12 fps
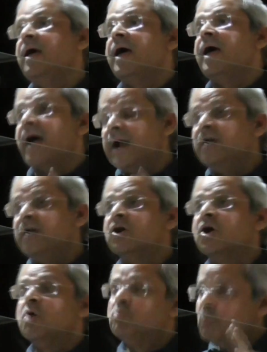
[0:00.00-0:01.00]

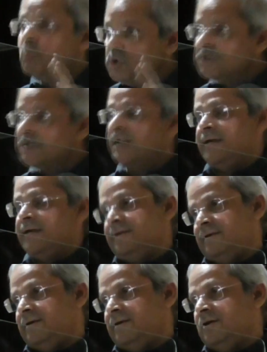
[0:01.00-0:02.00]
and mostly
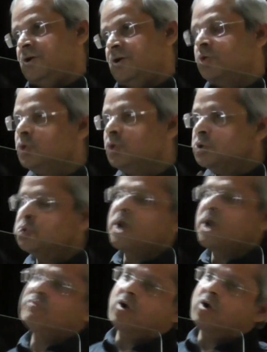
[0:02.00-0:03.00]
those who
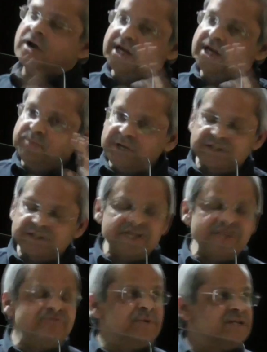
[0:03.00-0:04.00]
have already been
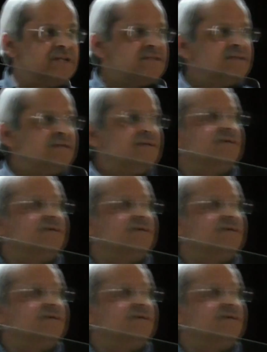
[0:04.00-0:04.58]
chief ministers or